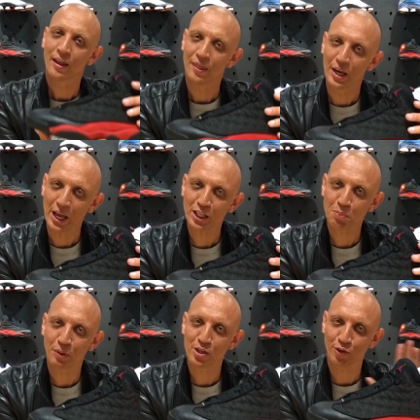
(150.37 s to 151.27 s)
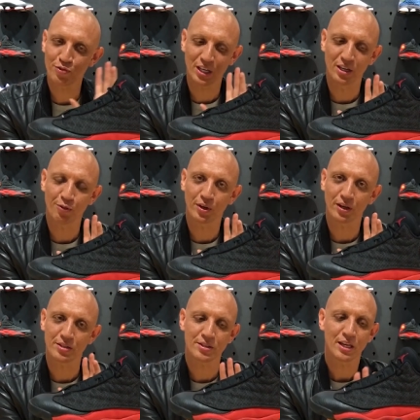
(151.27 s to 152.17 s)
The next piece of
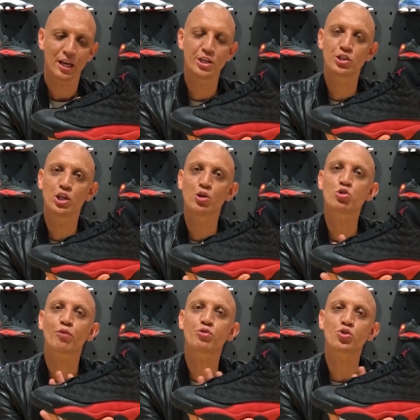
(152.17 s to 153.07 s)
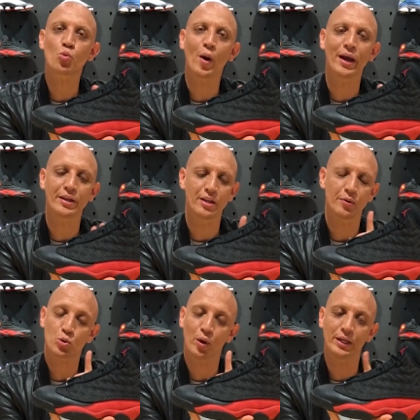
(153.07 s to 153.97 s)
significance is the use of suede. Now
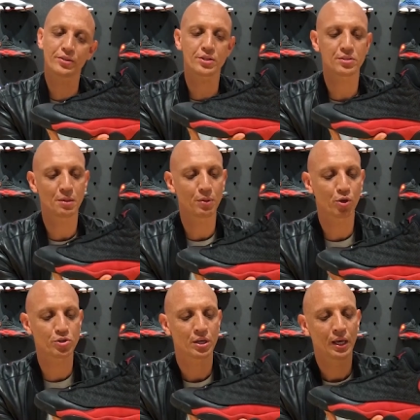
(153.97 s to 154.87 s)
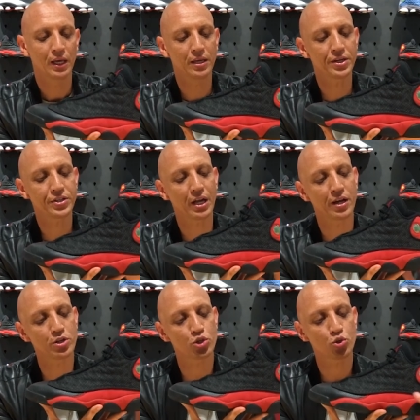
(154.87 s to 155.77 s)
it's quite interesting because yes, it
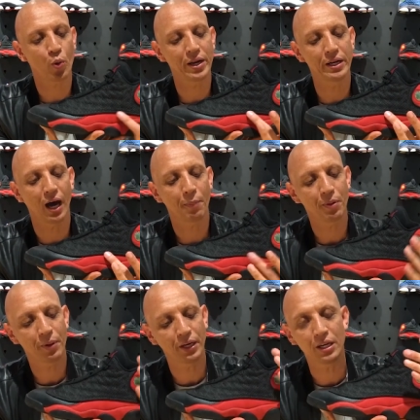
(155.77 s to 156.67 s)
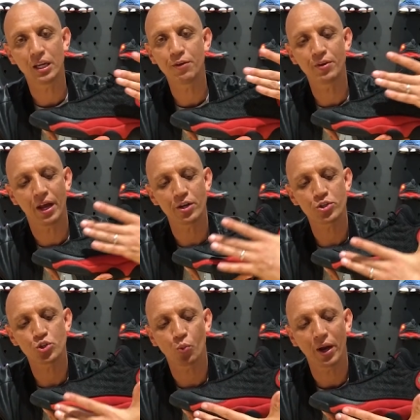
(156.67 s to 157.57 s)
has a suede upper, but it even has
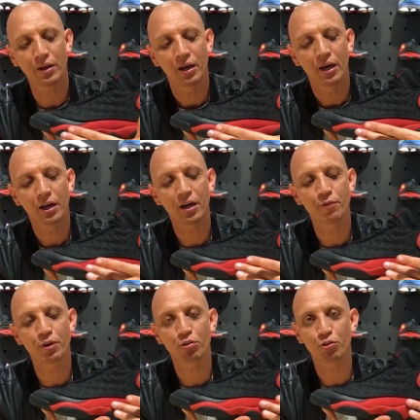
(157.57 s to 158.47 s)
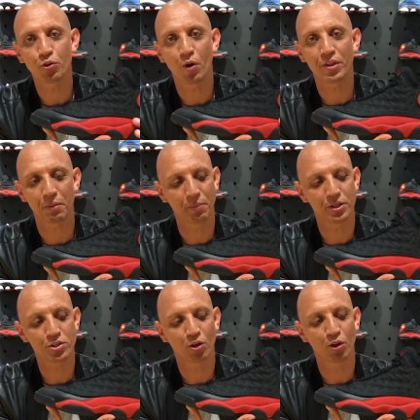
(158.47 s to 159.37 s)
suede curving through on that
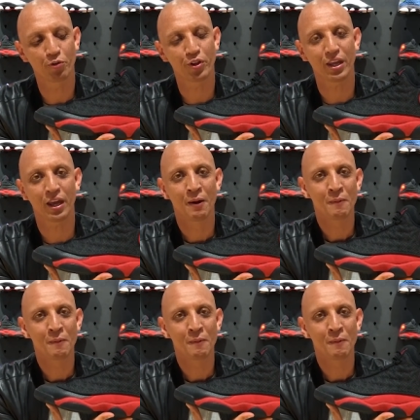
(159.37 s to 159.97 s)
midsole over there.